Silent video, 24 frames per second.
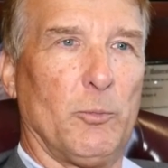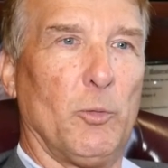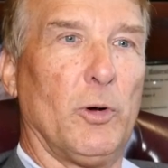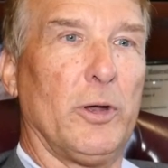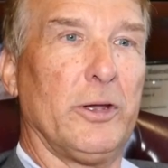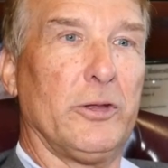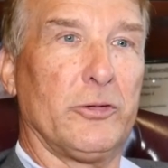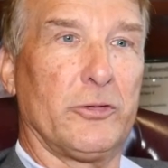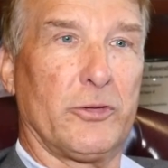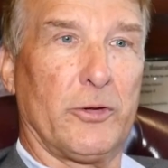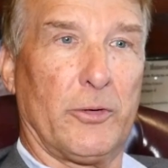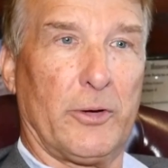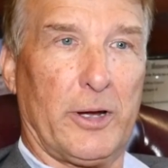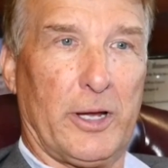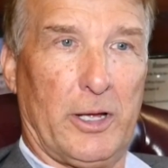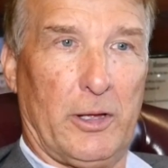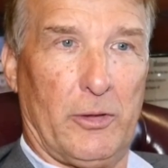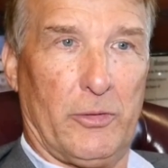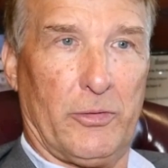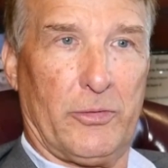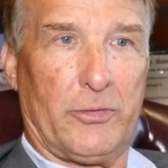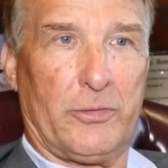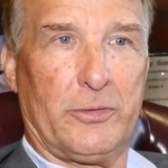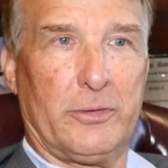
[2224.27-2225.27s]
One is their
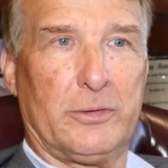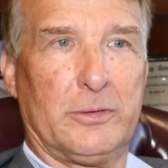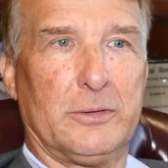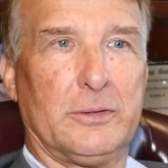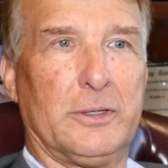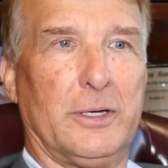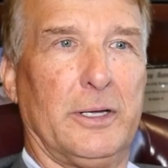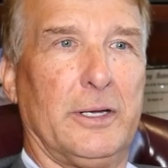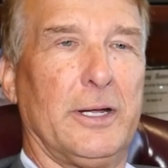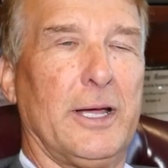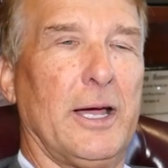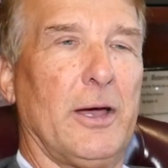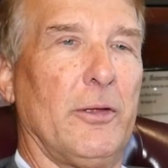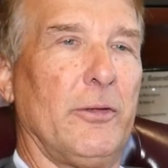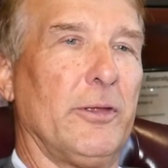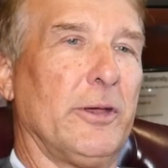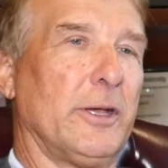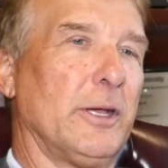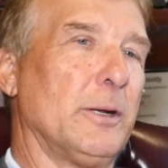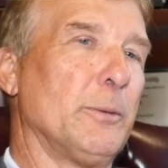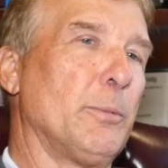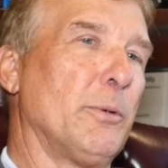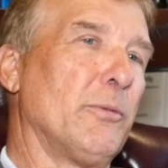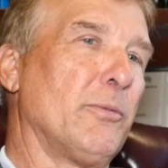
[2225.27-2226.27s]
health and how they're
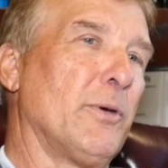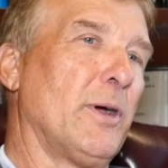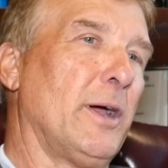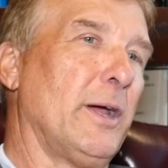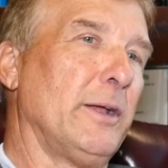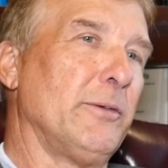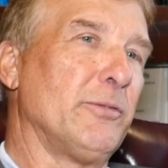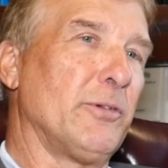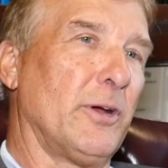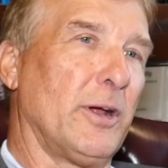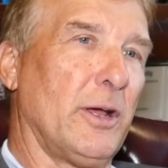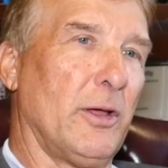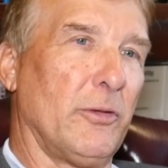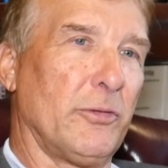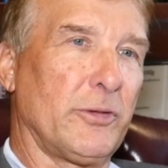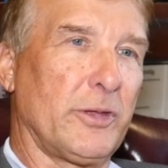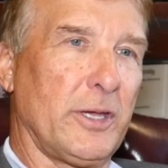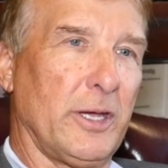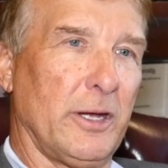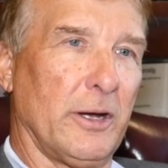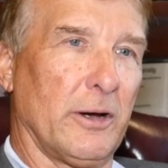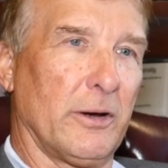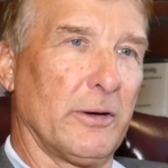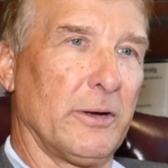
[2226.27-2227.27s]
going to provide for health
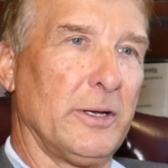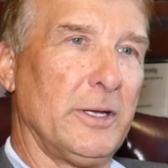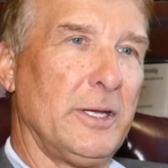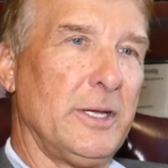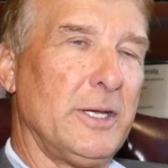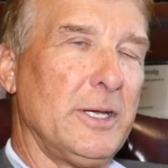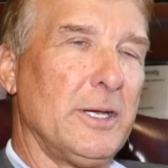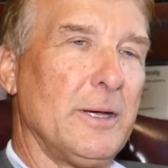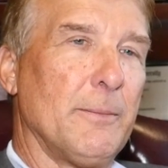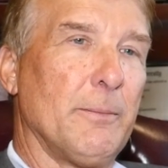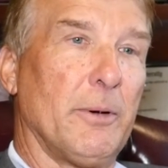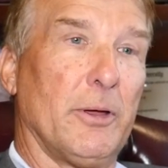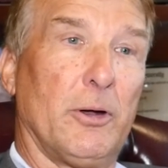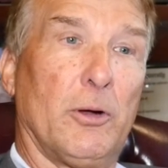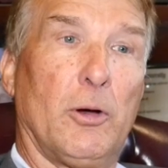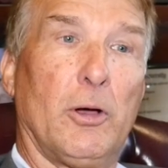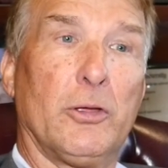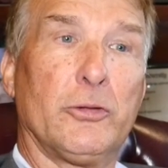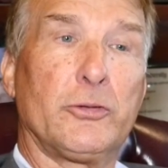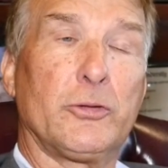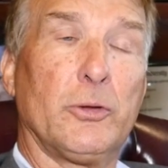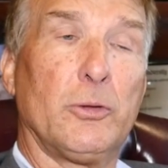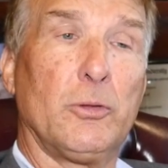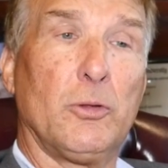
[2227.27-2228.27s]
care, but
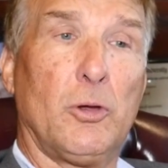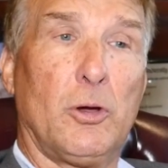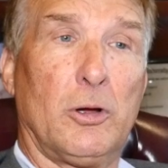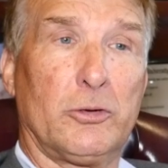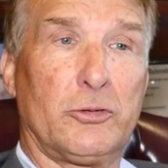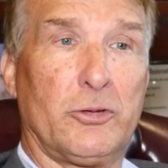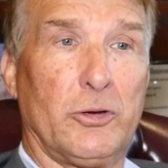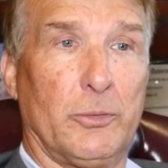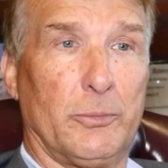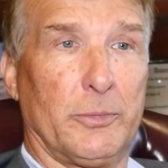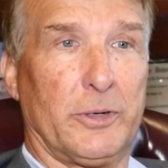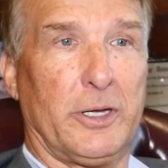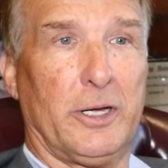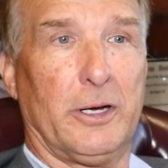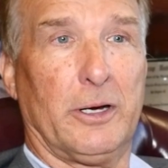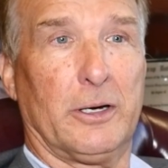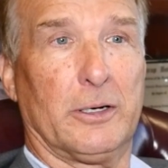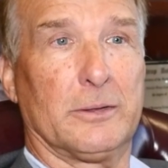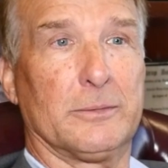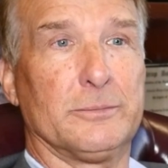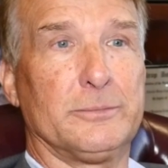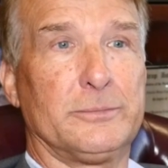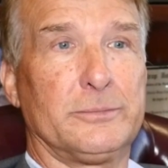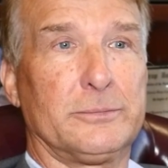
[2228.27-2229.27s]
also long-term
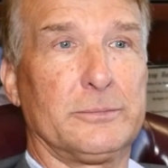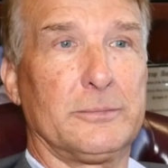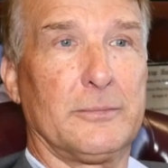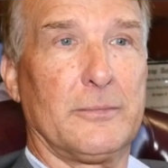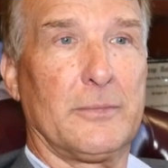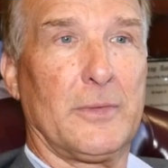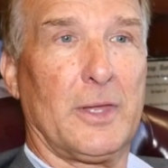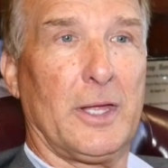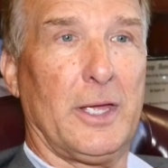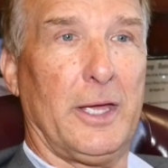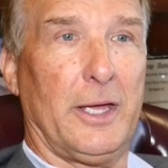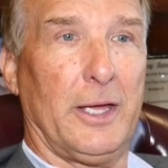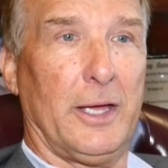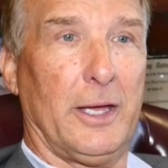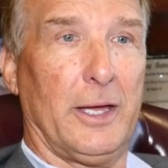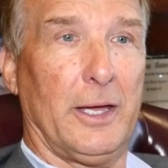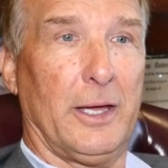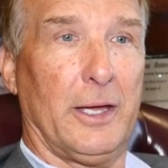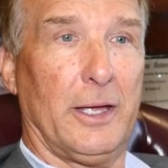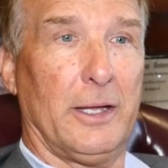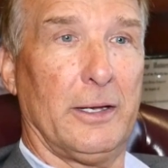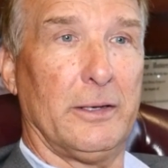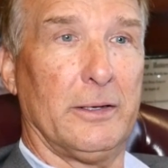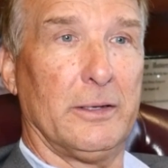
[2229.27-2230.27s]
care.
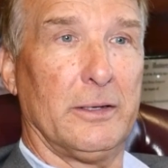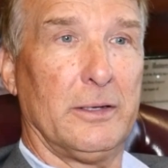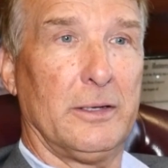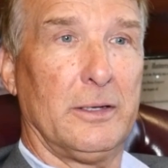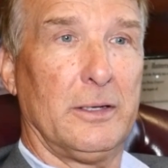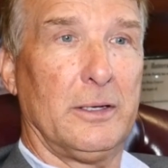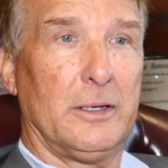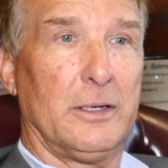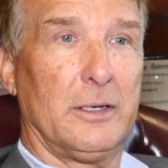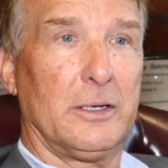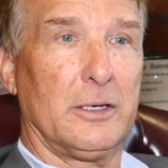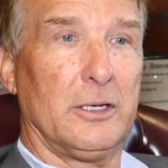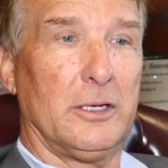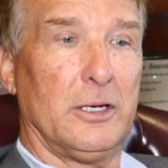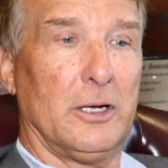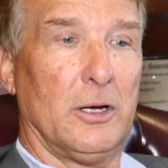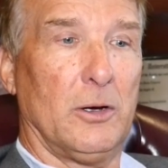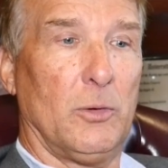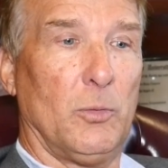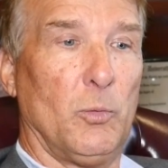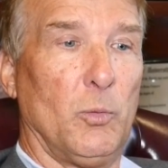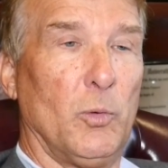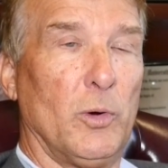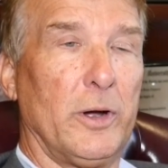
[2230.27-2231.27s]
And
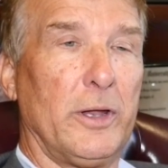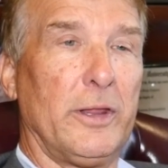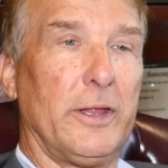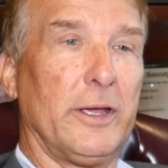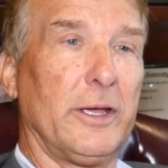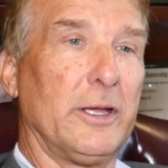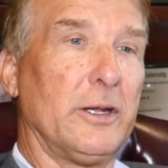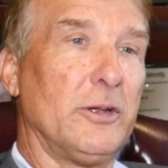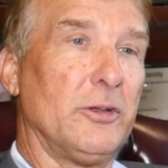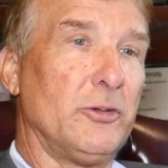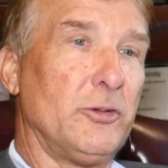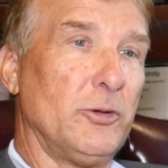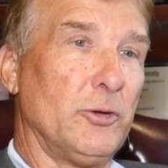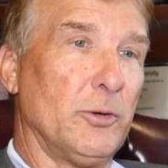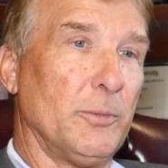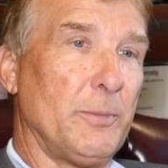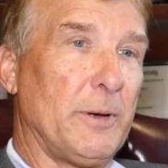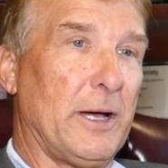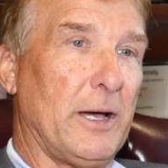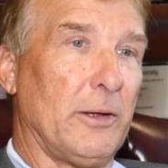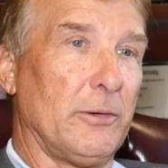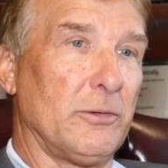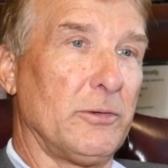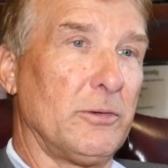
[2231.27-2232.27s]
what are they going to do
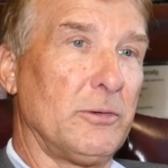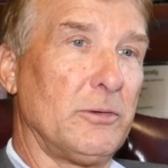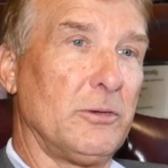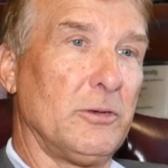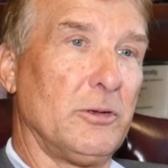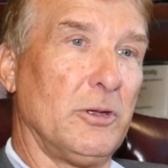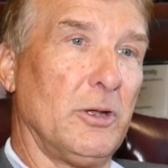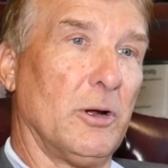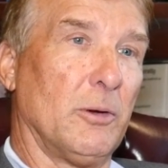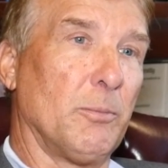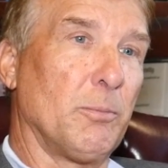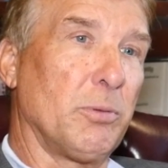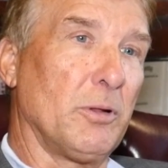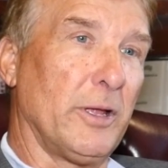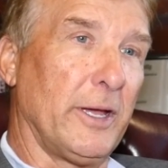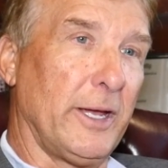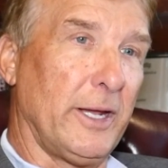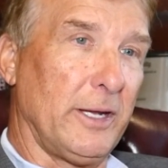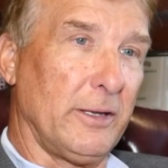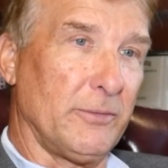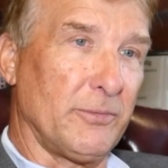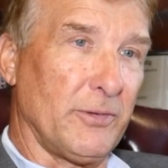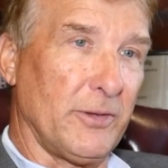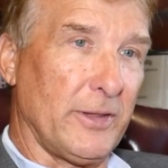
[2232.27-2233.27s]
about,
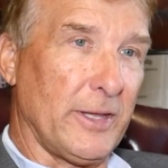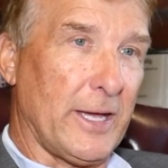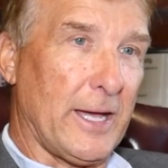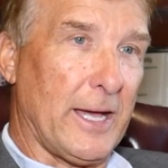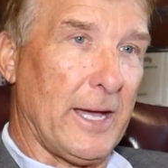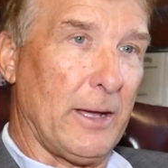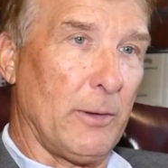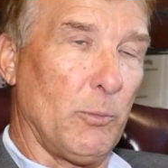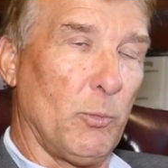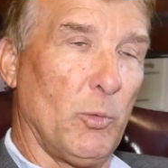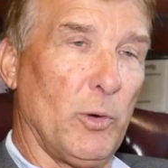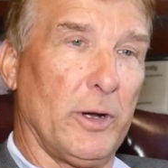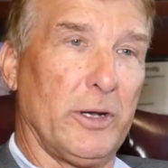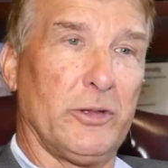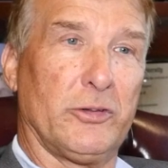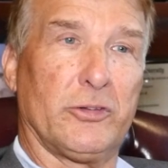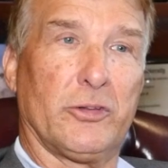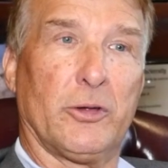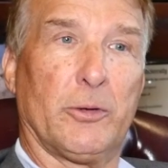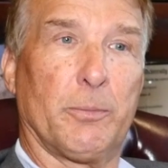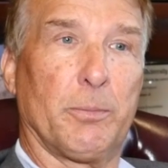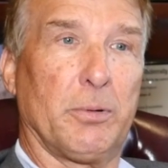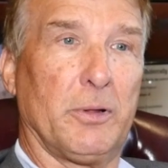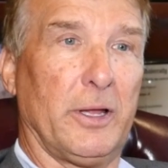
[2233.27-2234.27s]
planning for that? What is
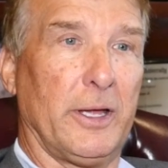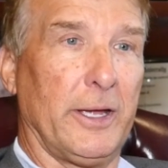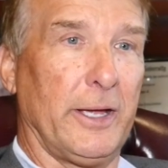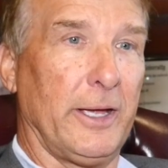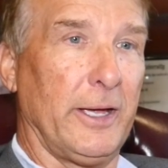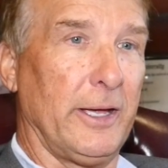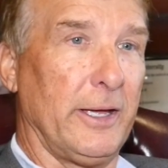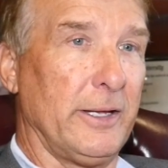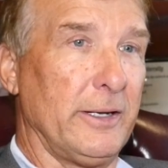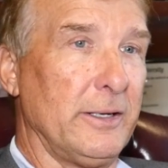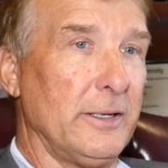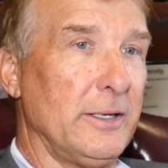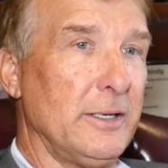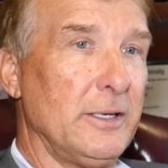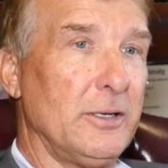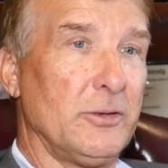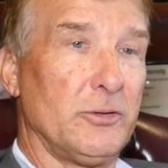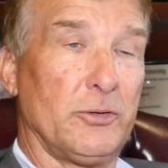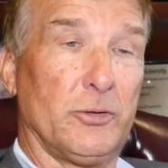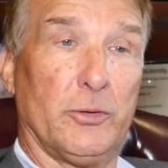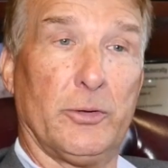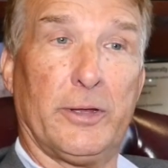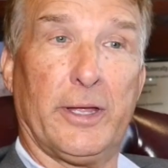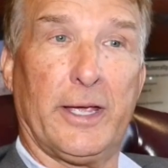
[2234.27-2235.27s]
their plan?
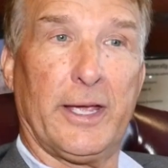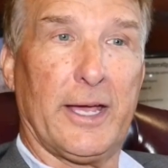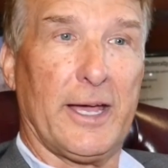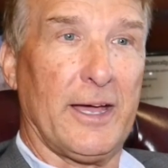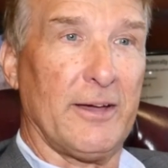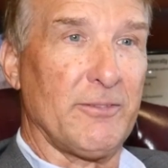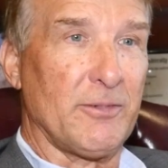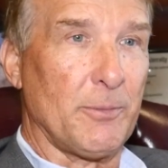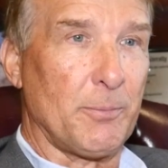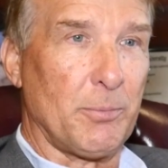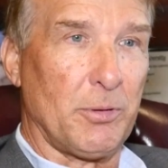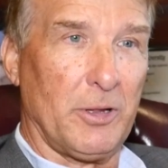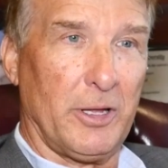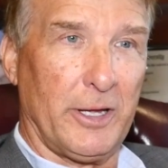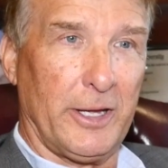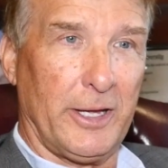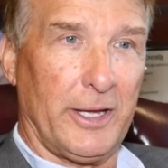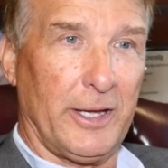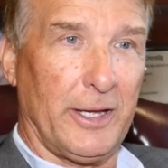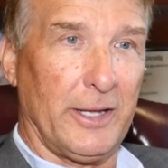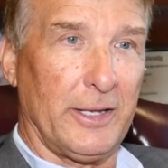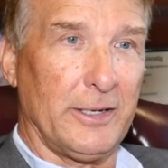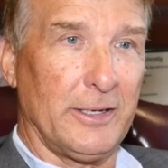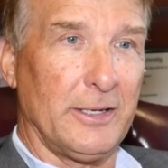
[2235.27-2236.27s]
Do they have a
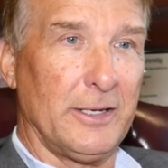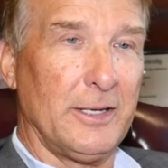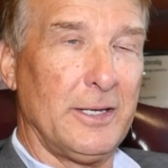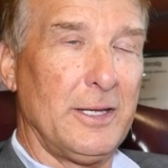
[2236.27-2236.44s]
plan?